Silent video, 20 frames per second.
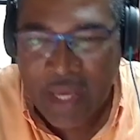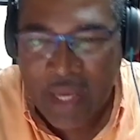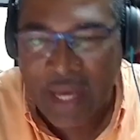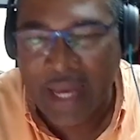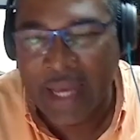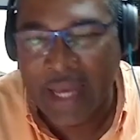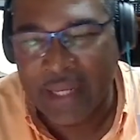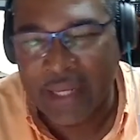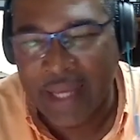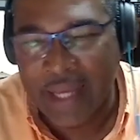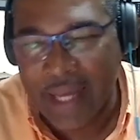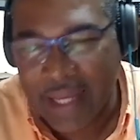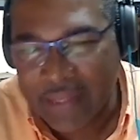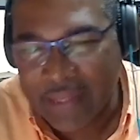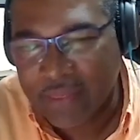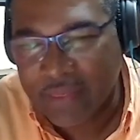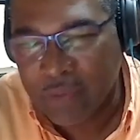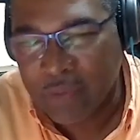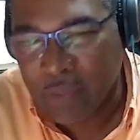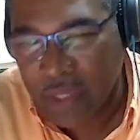And
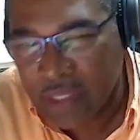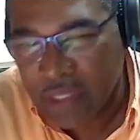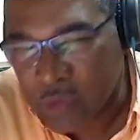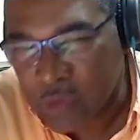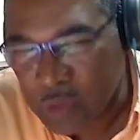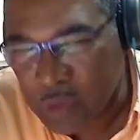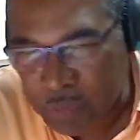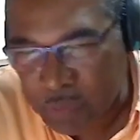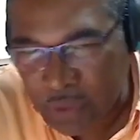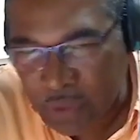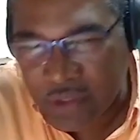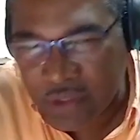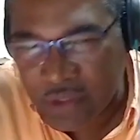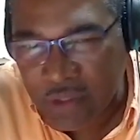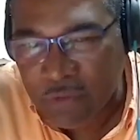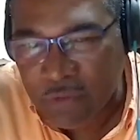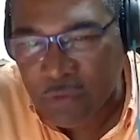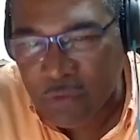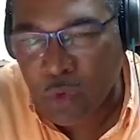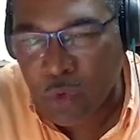when this was put to
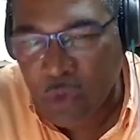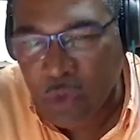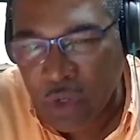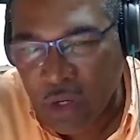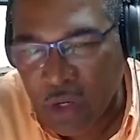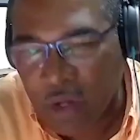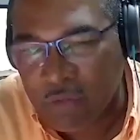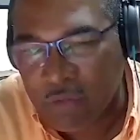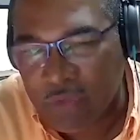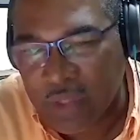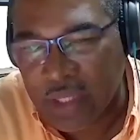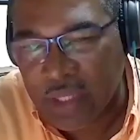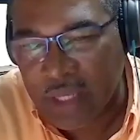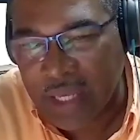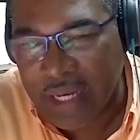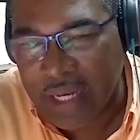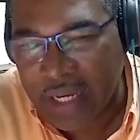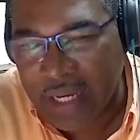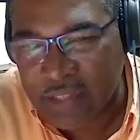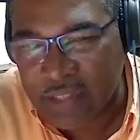the floor of the
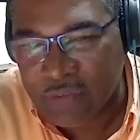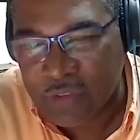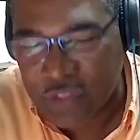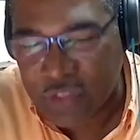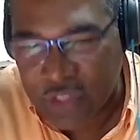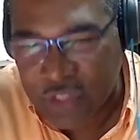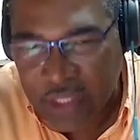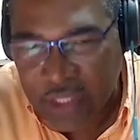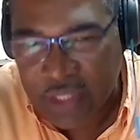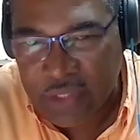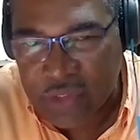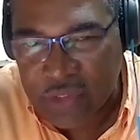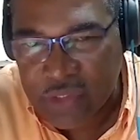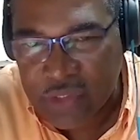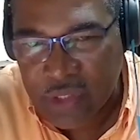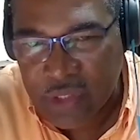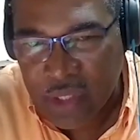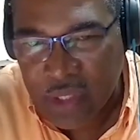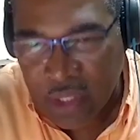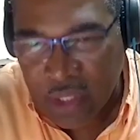Alliance for Change,